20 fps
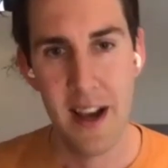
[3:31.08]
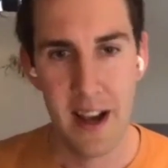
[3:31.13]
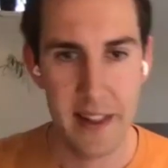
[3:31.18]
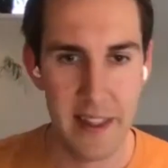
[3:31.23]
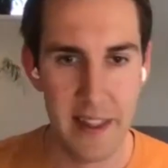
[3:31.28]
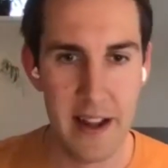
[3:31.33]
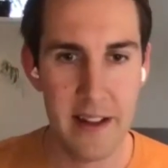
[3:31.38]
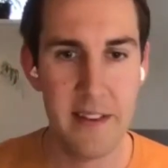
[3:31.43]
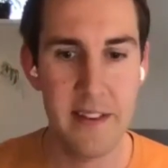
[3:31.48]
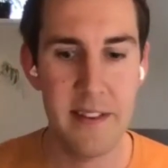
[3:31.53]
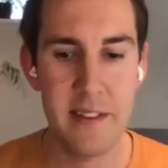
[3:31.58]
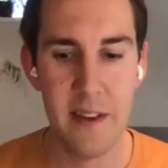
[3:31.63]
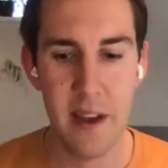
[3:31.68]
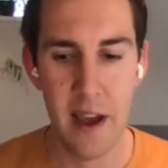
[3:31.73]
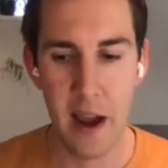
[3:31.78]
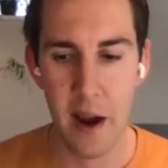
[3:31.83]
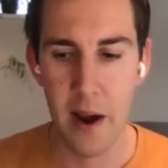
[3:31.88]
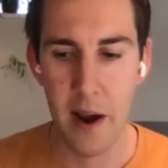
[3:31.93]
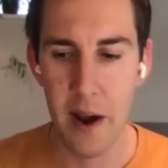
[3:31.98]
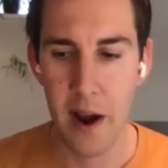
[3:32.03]
And that's
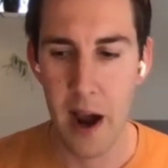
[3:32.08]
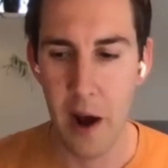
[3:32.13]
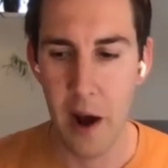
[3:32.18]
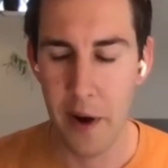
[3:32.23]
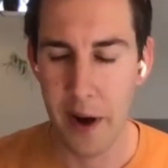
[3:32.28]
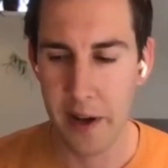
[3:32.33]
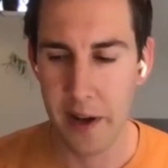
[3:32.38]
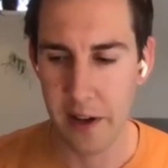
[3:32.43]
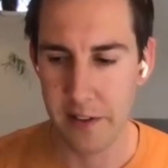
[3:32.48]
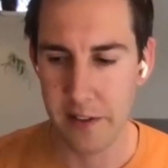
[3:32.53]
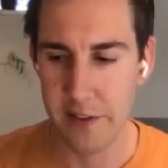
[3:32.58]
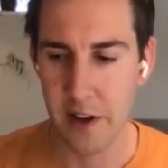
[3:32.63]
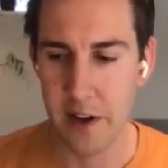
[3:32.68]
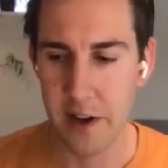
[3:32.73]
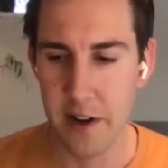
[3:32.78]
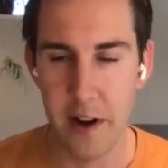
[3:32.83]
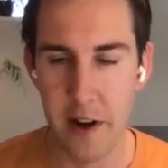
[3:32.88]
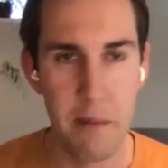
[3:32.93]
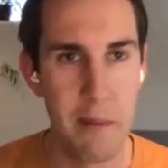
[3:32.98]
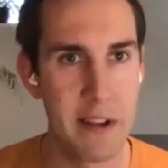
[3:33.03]
uh, how I got
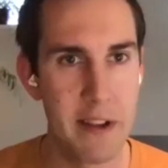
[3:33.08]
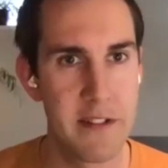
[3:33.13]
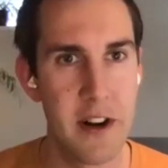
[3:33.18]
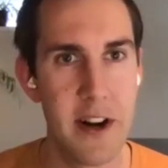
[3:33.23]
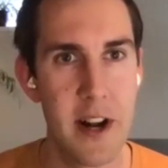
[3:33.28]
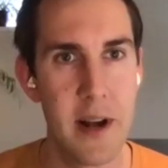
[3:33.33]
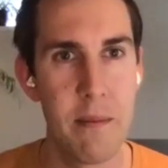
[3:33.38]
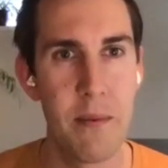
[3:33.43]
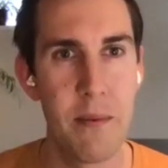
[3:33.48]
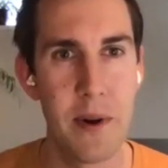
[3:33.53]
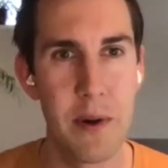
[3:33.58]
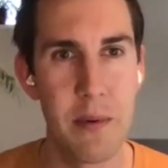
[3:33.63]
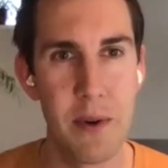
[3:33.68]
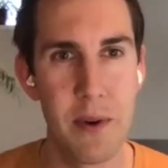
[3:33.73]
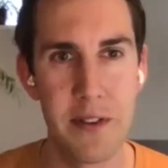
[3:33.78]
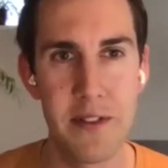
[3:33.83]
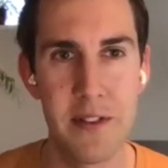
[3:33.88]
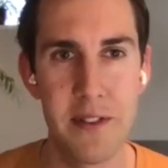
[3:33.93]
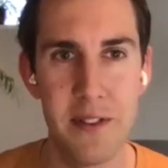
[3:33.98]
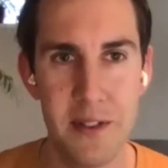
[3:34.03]
started on my startup, which
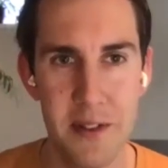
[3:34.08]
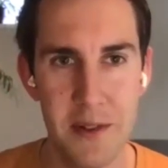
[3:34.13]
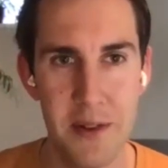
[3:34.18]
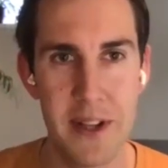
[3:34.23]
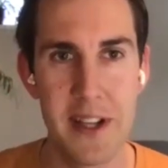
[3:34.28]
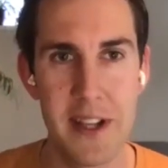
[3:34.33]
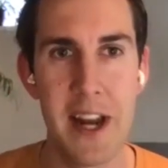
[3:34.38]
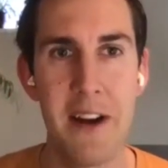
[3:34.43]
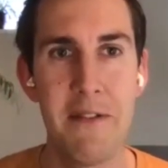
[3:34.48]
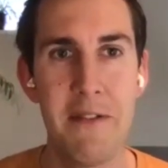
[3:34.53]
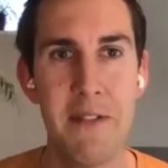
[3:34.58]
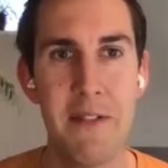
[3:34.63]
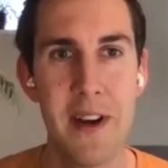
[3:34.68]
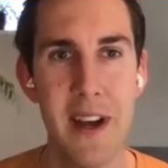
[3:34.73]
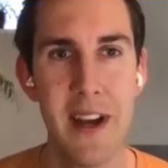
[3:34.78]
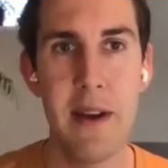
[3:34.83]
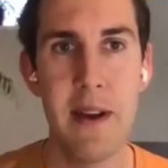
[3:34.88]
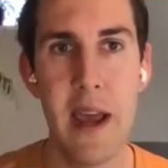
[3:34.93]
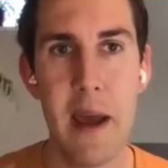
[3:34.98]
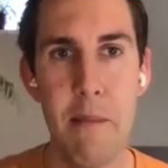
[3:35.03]
was doing kind of
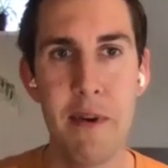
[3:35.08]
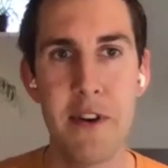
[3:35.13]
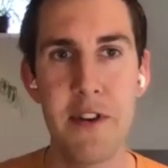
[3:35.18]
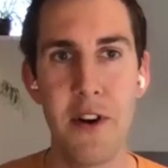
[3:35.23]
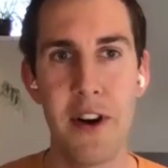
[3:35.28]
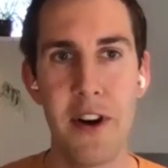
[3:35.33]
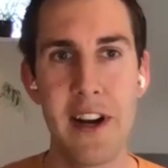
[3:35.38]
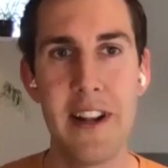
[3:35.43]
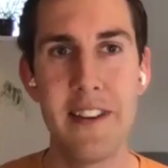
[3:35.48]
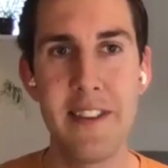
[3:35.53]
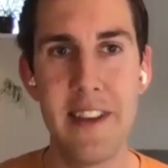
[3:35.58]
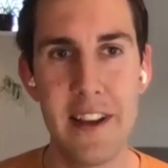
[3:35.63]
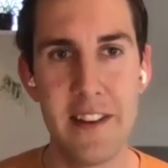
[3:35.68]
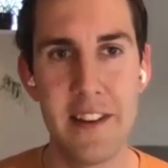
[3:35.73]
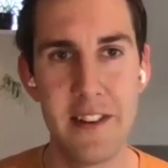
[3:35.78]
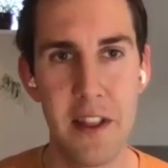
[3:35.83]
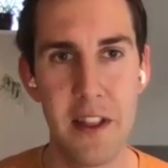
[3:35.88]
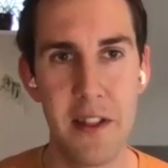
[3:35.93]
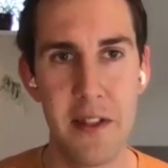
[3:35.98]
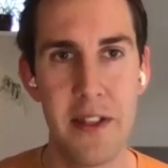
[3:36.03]
image
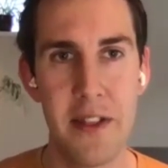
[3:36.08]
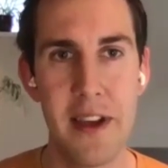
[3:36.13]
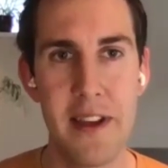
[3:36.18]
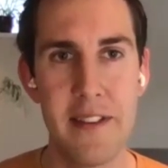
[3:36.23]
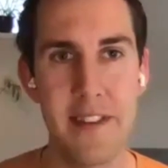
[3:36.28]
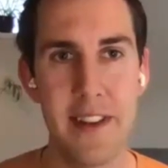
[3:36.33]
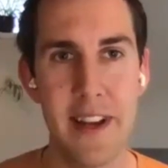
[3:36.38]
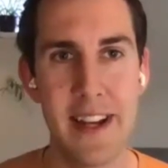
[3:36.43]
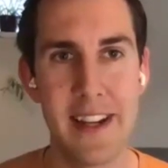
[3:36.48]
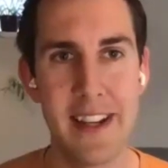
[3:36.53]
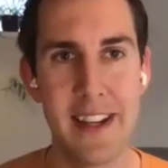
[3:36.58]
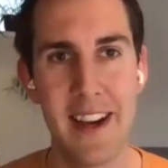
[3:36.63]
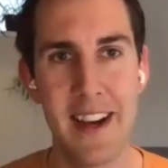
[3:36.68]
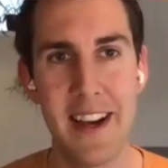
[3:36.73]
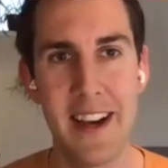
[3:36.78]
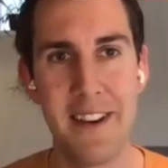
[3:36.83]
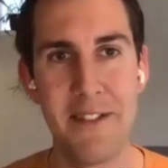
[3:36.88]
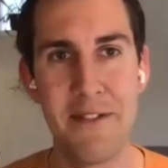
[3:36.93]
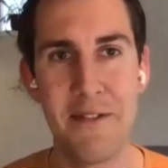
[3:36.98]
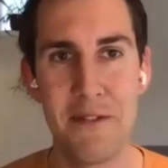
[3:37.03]
organization, things like,
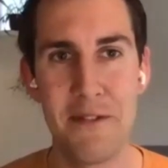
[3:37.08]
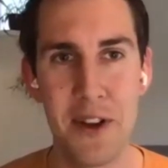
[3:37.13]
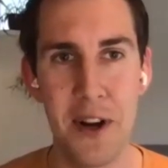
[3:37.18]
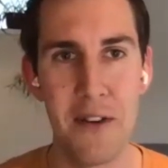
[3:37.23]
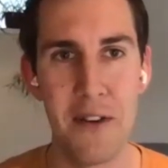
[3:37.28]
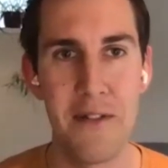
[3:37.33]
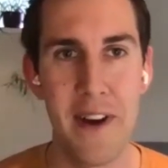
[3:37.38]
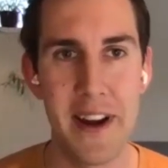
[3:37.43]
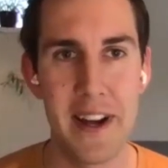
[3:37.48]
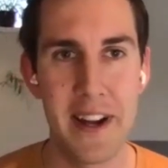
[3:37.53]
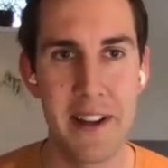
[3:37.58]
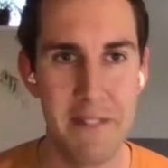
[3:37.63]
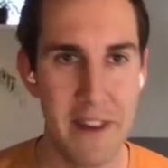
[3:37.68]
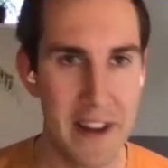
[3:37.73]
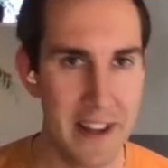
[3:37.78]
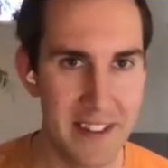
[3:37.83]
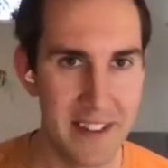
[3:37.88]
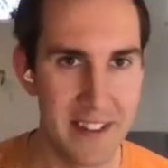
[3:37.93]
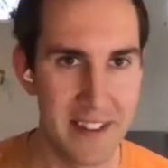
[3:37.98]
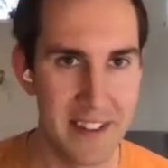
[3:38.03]
uh, you know, finding
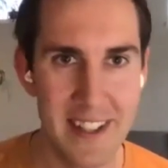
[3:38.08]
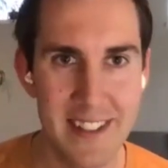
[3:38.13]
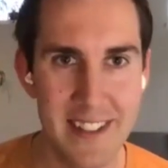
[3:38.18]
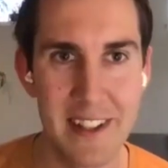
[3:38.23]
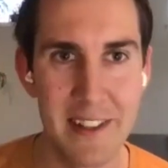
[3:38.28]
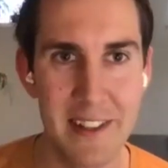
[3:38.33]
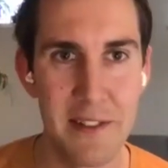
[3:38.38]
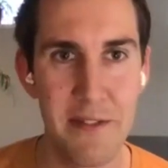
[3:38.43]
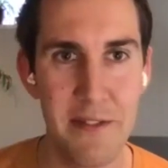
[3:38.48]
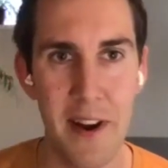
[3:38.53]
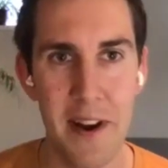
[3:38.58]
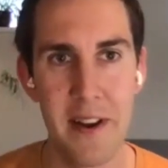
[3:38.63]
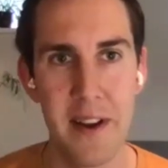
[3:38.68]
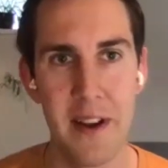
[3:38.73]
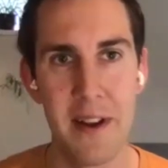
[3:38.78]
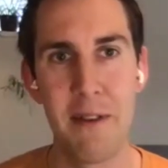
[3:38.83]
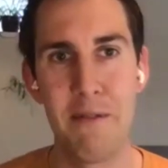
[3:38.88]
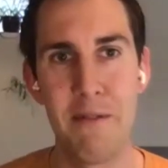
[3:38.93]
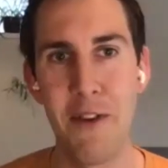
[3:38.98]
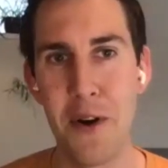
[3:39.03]
faces and
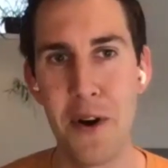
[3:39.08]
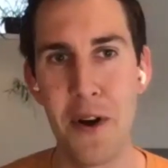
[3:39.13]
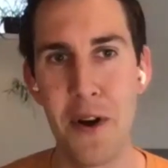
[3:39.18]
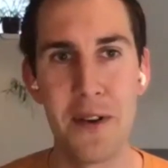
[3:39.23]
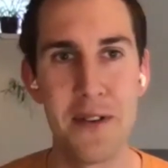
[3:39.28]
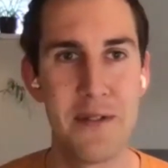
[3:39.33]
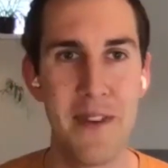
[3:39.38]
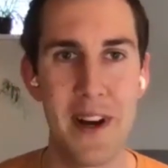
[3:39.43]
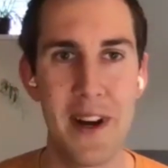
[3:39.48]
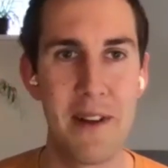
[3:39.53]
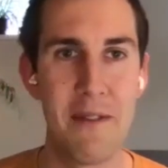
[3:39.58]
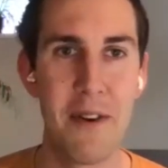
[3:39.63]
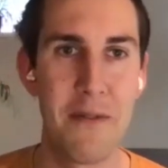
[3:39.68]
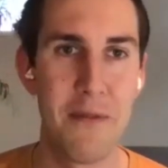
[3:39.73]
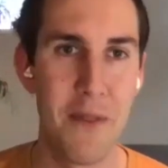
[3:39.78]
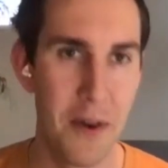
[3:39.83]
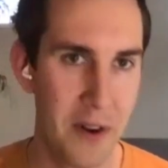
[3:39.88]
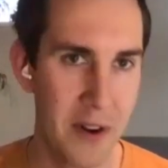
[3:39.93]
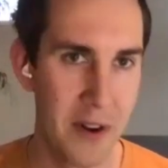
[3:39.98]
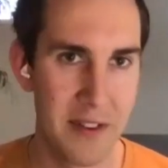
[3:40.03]
in photos, finding what
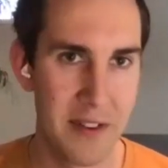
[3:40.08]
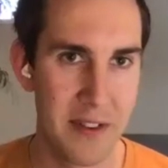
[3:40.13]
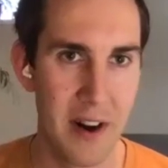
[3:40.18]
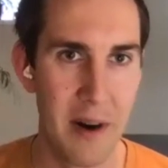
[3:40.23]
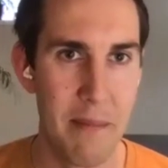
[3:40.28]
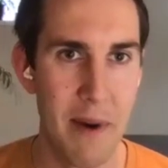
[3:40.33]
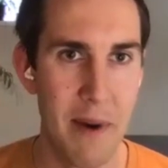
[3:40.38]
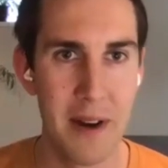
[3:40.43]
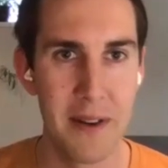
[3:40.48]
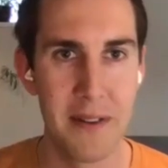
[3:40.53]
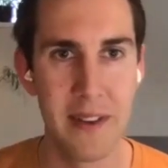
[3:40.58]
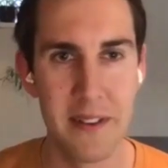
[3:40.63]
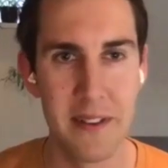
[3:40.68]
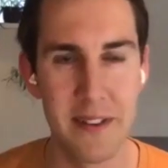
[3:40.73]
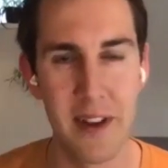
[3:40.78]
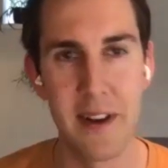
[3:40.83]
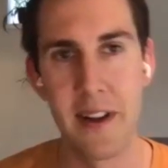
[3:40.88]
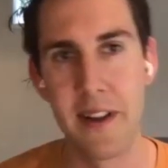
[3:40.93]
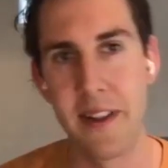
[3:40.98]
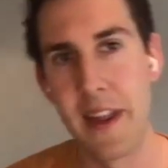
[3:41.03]
photos are about and
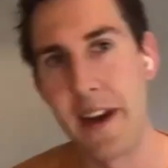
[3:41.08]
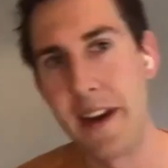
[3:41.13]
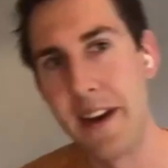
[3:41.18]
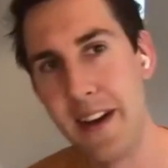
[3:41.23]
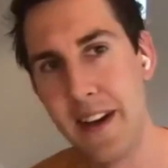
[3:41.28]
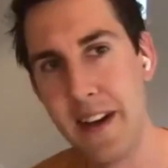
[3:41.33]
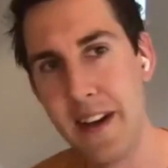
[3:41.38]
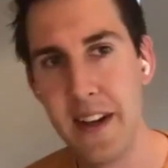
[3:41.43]
so on. And then